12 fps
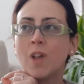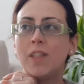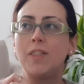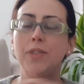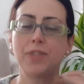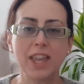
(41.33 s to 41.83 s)

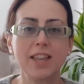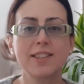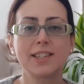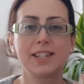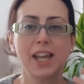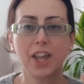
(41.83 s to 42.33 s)
the things
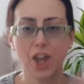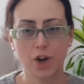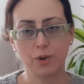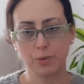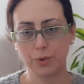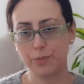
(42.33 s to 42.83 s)
that I
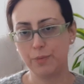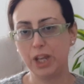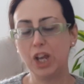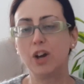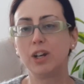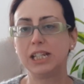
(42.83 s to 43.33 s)
carry with
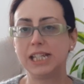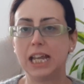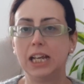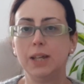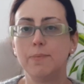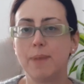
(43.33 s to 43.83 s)
me on a
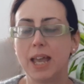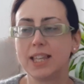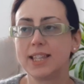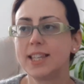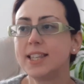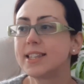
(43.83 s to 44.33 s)
daily
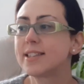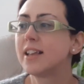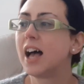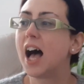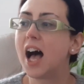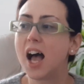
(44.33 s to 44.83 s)
basis,
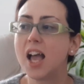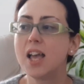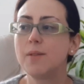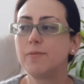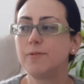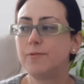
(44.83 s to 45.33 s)
I
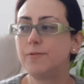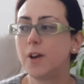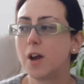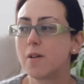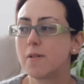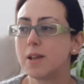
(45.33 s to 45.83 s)
am
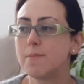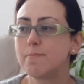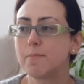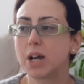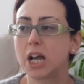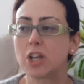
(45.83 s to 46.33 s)
very
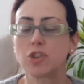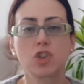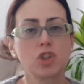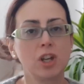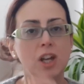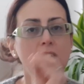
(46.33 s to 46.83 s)

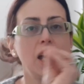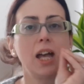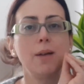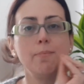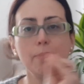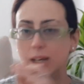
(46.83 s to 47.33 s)
much
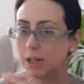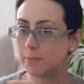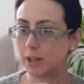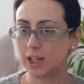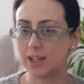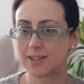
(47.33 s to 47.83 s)
a
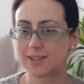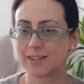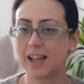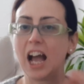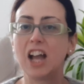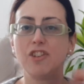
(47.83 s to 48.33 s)
minimalist.
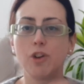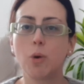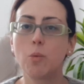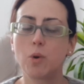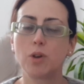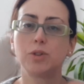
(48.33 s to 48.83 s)
I
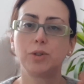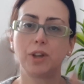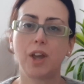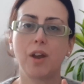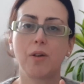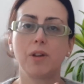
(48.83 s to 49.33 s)
don't want to
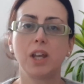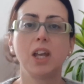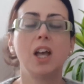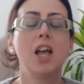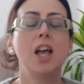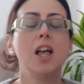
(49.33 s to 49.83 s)
carry
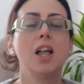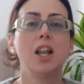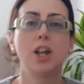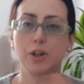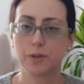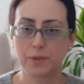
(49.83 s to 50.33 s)
a
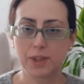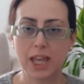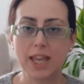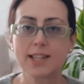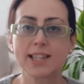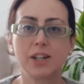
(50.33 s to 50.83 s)
lot of
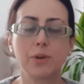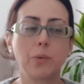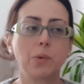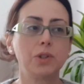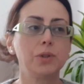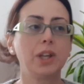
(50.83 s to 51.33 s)
things. I don't
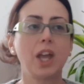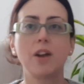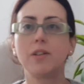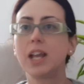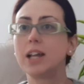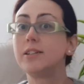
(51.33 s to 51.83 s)
want to
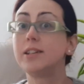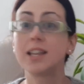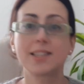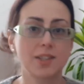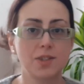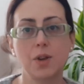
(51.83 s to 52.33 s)
carry
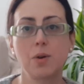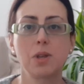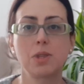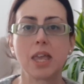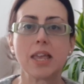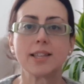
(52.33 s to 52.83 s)
unnecessary
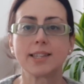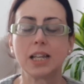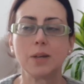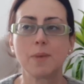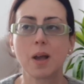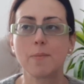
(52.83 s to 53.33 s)
things
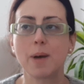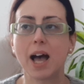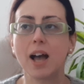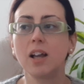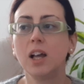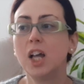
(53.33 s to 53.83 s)
in my
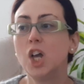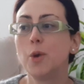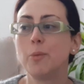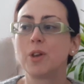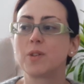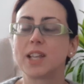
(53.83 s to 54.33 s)
bag
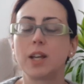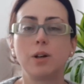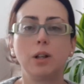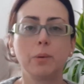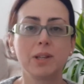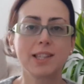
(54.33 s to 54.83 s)
because I
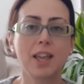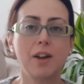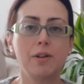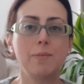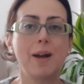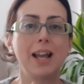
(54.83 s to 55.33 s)
always
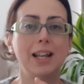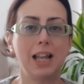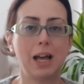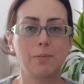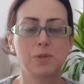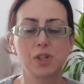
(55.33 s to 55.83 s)
carry my
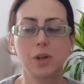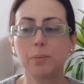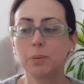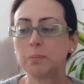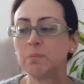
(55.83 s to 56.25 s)
laptop